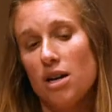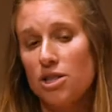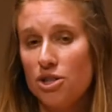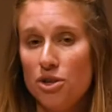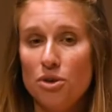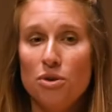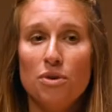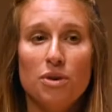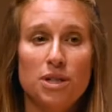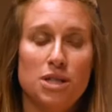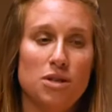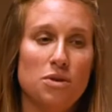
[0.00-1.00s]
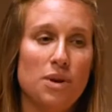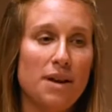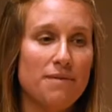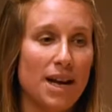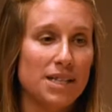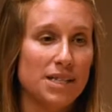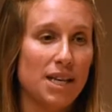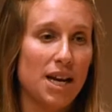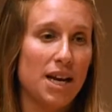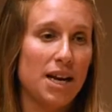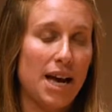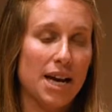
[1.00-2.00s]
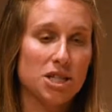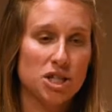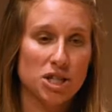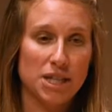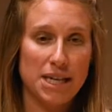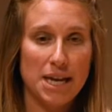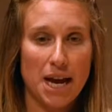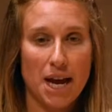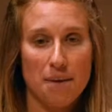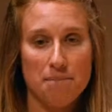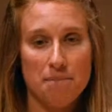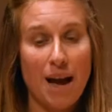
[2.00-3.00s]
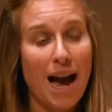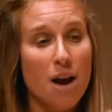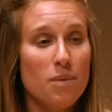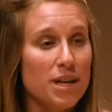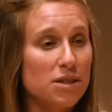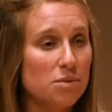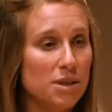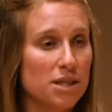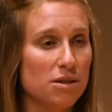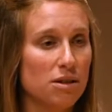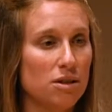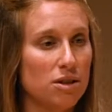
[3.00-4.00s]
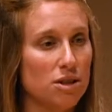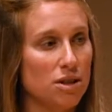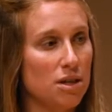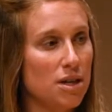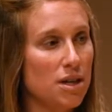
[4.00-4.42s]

2, to investigate actually high-risk research.